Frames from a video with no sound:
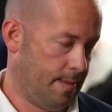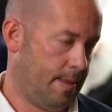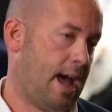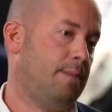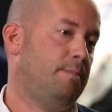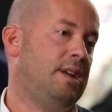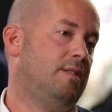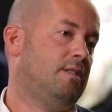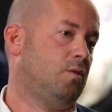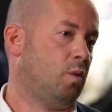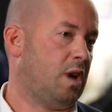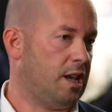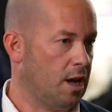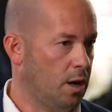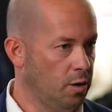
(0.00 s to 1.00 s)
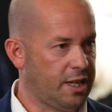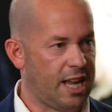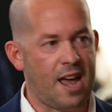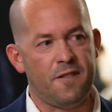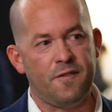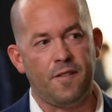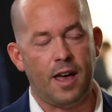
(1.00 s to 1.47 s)
That means we don't
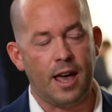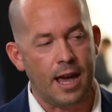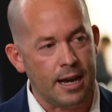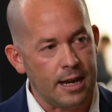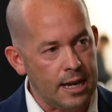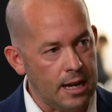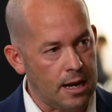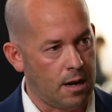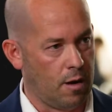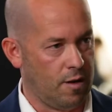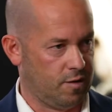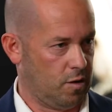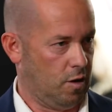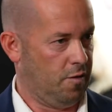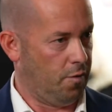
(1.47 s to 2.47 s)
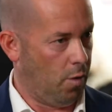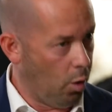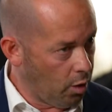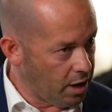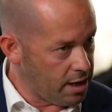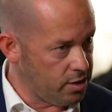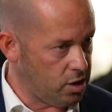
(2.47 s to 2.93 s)
have any loss of
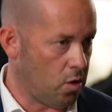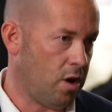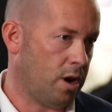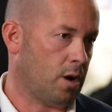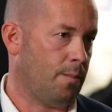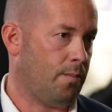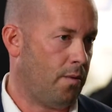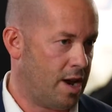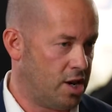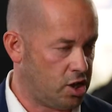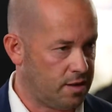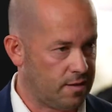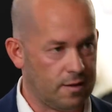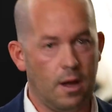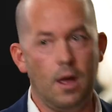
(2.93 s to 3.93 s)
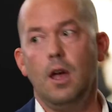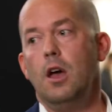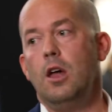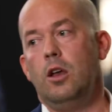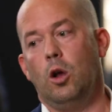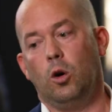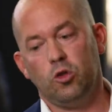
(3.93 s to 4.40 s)
oil during operations,
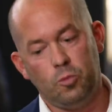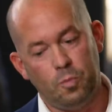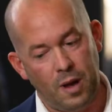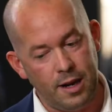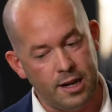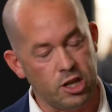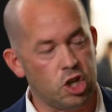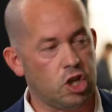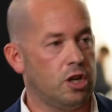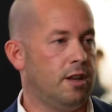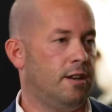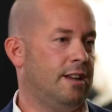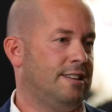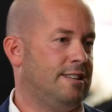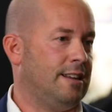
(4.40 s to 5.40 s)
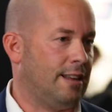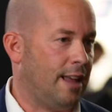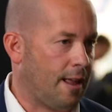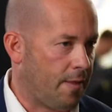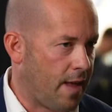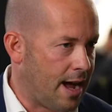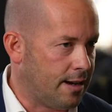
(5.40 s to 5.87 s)
no spillage, nothing
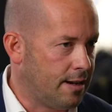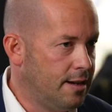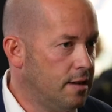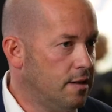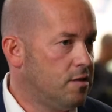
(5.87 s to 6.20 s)
like that.